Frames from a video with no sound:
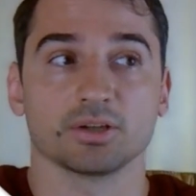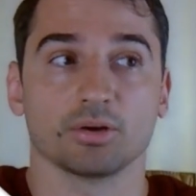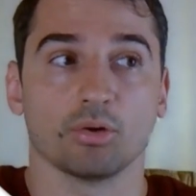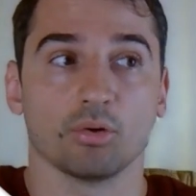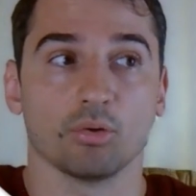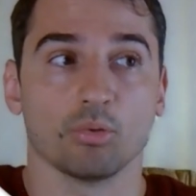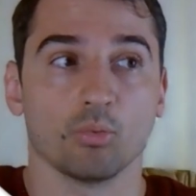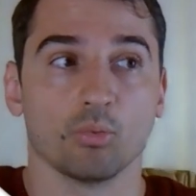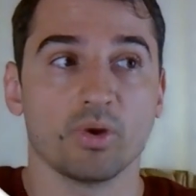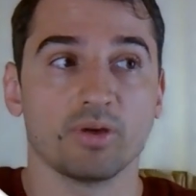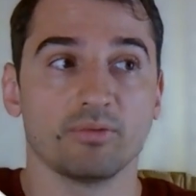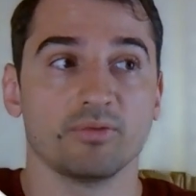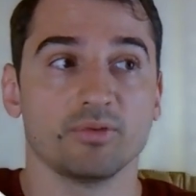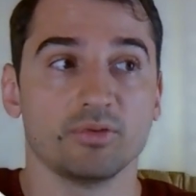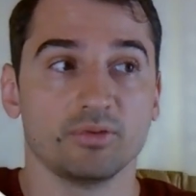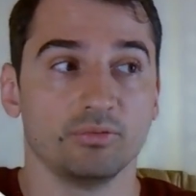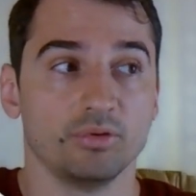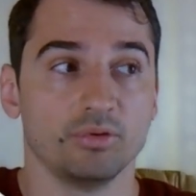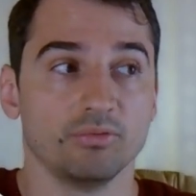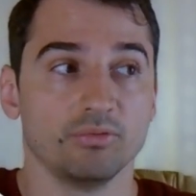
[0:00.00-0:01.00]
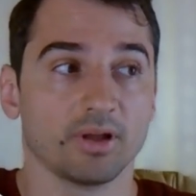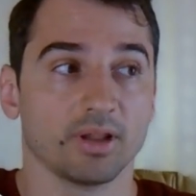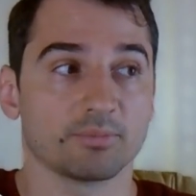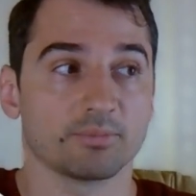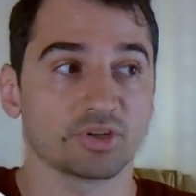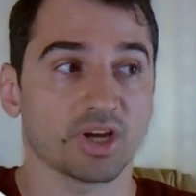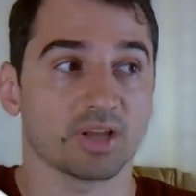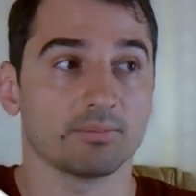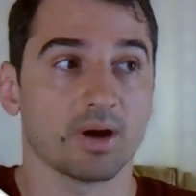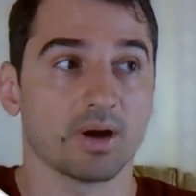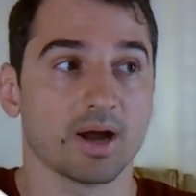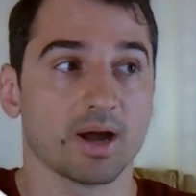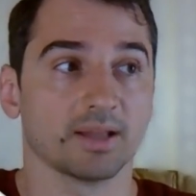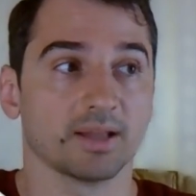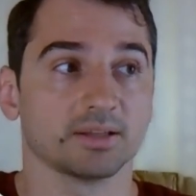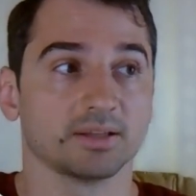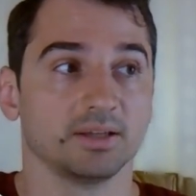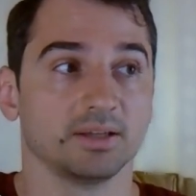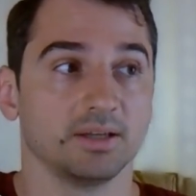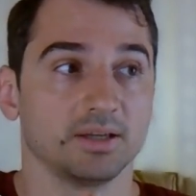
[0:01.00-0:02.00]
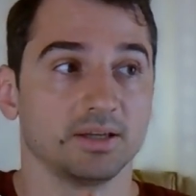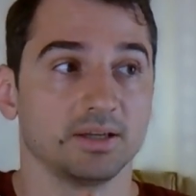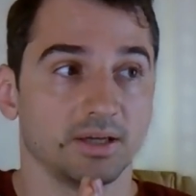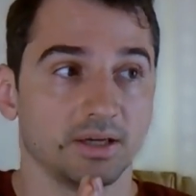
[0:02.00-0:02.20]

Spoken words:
So when you develop chatbot,